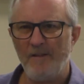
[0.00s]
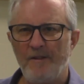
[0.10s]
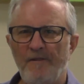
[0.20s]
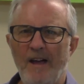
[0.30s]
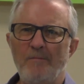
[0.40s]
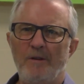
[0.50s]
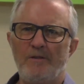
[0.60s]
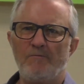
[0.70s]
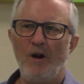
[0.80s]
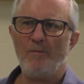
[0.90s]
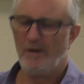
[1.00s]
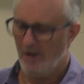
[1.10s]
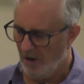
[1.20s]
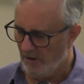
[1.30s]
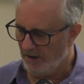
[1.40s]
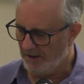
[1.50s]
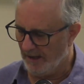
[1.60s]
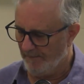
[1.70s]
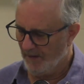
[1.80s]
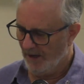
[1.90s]
The famous Roman
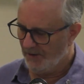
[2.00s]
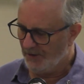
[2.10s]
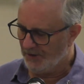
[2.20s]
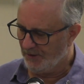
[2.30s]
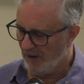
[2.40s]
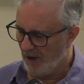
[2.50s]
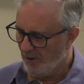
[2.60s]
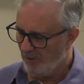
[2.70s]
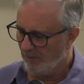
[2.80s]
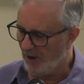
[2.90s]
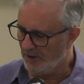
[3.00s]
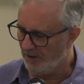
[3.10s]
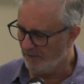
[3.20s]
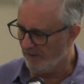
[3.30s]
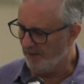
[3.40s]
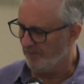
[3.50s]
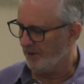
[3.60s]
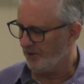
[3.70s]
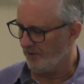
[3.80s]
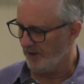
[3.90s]
orator Cicero wrote of the Greek
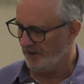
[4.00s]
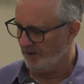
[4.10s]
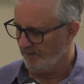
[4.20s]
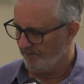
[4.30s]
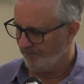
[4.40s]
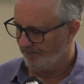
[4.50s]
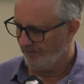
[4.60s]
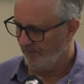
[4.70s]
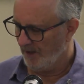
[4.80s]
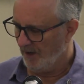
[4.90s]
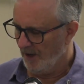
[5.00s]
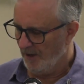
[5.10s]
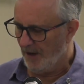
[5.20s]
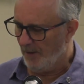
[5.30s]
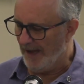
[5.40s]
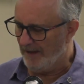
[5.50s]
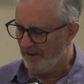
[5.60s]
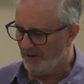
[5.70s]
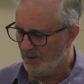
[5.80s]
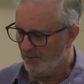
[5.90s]
mysteries. Though
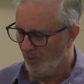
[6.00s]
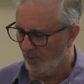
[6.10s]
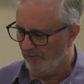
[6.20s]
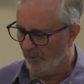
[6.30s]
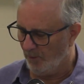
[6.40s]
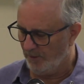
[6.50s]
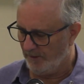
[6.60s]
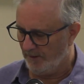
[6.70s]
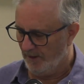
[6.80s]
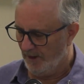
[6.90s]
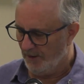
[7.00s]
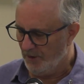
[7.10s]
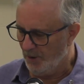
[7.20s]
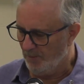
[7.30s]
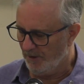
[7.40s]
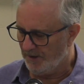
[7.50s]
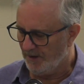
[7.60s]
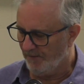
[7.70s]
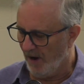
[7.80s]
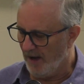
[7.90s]
Athens brought forth numerous
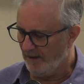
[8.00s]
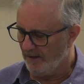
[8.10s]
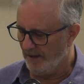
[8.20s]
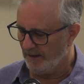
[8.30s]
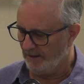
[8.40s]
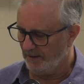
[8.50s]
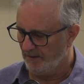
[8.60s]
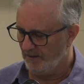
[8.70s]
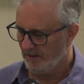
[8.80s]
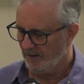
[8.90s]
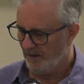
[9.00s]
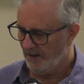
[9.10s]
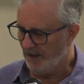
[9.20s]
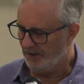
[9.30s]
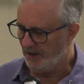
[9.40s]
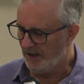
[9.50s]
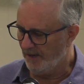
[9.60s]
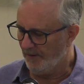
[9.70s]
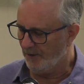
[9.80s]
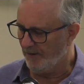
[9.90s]
divine things, yet she
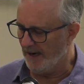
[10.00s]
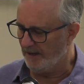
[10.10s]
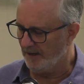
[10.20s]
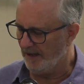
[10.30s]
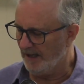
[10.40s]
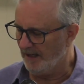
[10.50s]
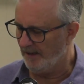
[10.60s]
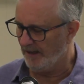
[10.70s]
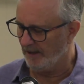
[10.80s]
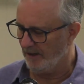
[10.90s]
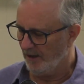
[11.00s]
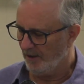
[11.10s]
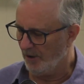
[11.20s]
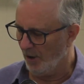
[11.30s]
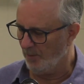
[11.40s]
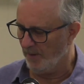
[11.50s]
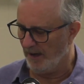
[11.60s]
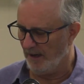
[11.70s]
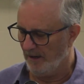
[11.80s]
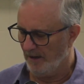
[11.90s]
never created anything
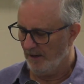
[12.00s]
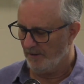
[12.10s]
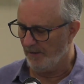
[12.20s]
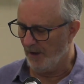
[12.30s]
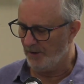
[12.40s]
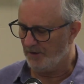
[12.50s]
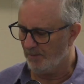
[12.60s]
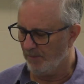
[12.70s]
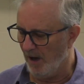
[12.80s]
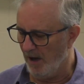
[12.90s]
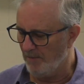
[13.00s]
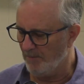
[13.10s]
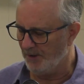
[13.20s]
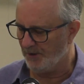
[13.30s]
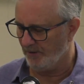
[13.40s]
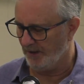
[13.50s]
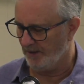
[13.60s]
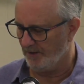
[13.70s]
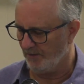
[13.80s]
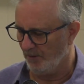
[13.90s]
nobler than those sublime
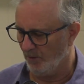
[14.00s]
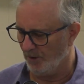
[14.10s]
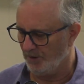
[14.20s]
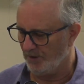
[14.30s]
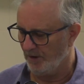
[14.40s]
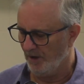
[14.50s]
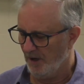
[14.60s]
mysteries through which